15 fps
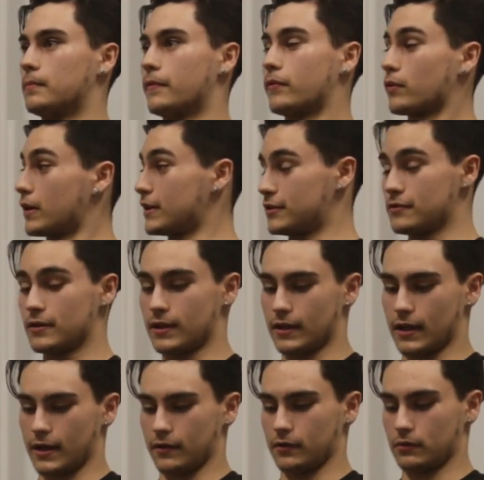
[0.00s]
before I do
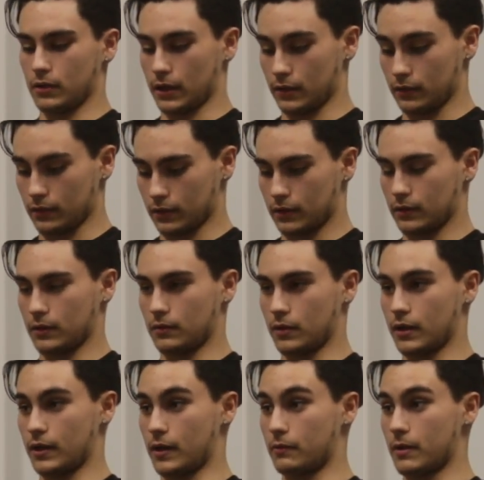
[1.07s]
that, I, I look
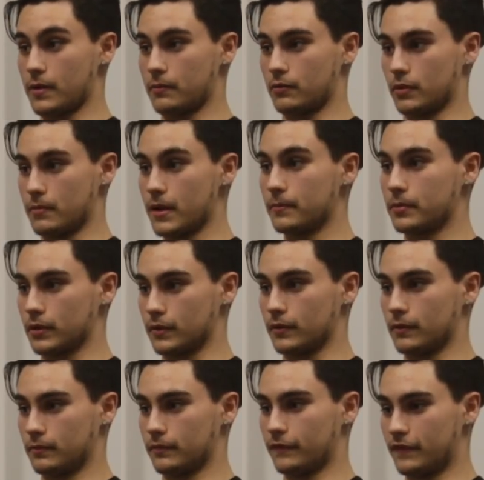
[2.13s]
and I re
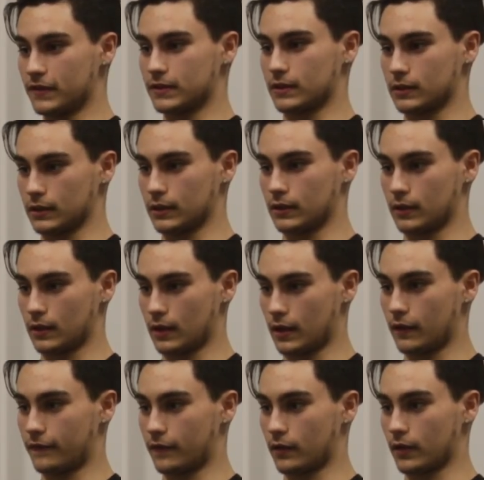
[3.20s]
remember physically
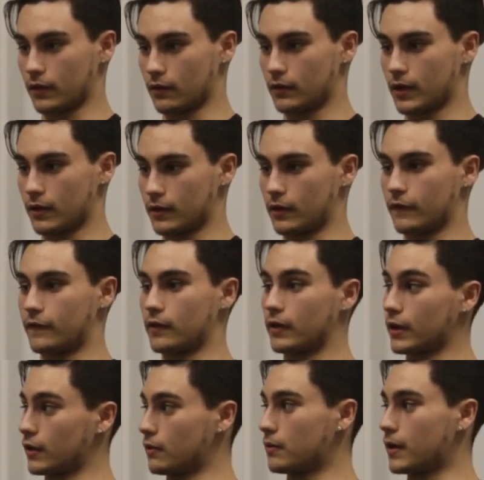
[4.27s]
how far I go down, how
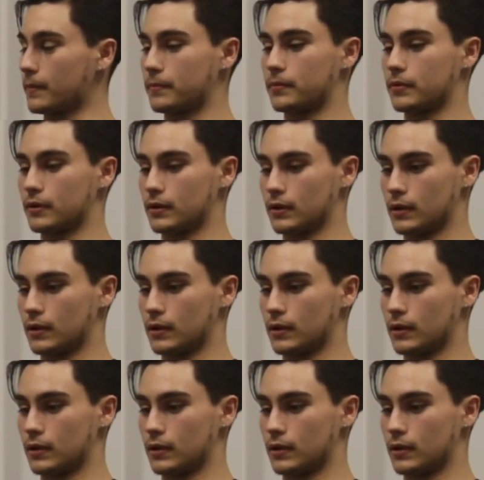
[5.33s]
far I go up.